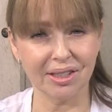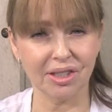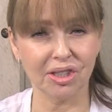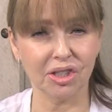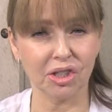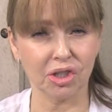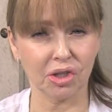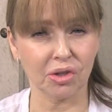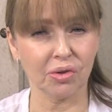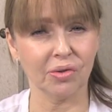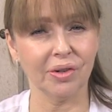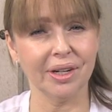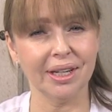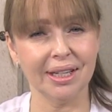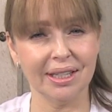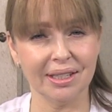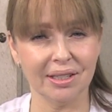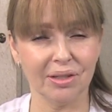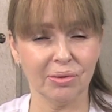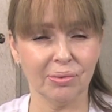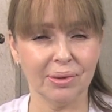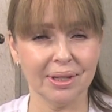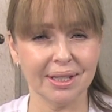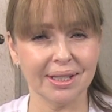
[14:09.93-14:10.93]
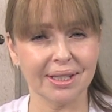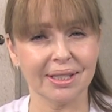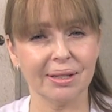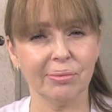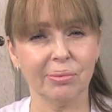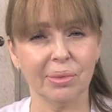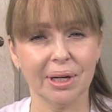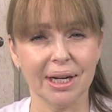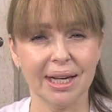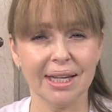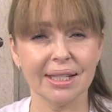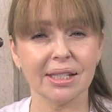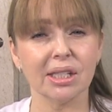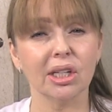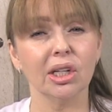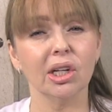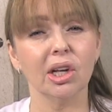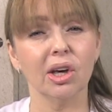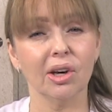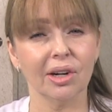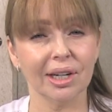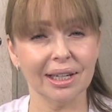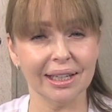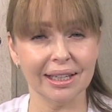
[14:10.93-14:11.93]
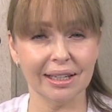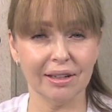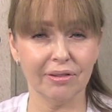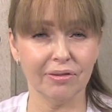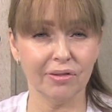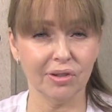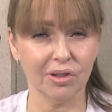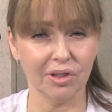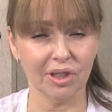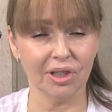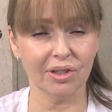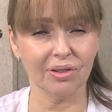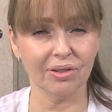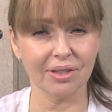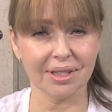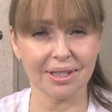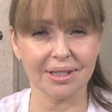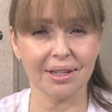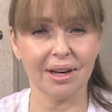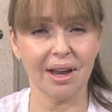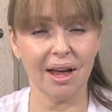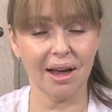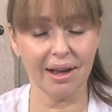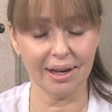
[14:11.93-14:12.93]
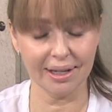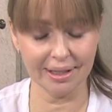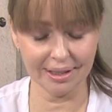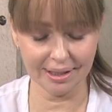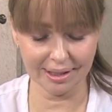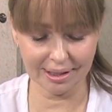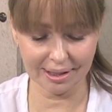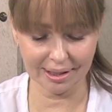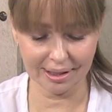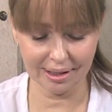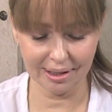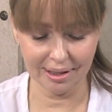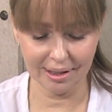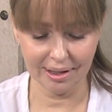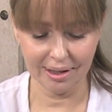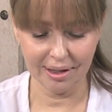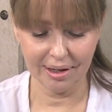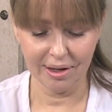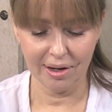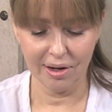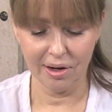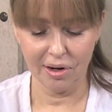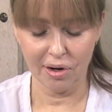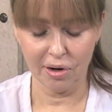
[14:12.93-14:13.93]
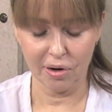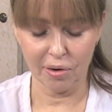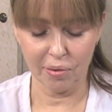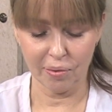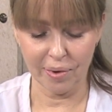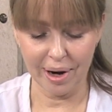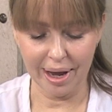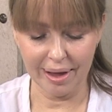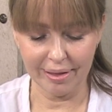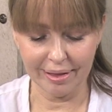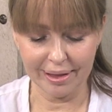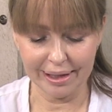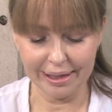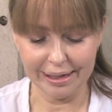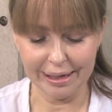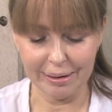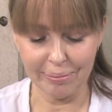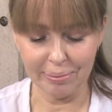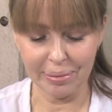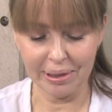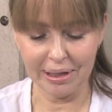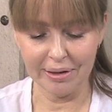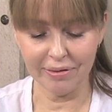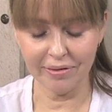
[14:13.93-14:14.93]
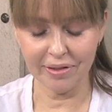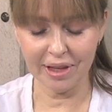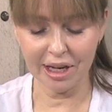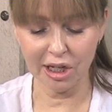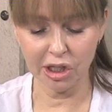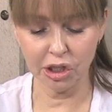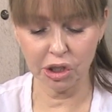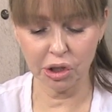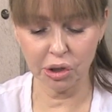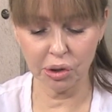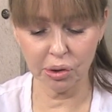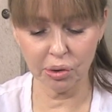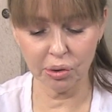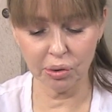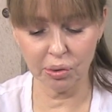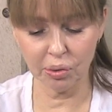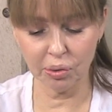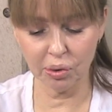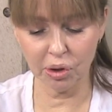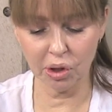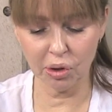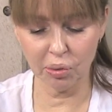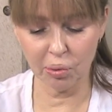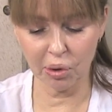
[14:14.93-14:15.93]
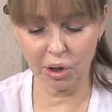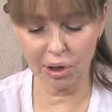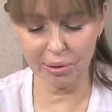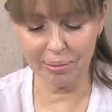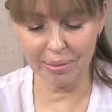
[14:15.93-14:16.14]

to treat when someone has a lot of little vertical lines around the lip. And if they do, you want to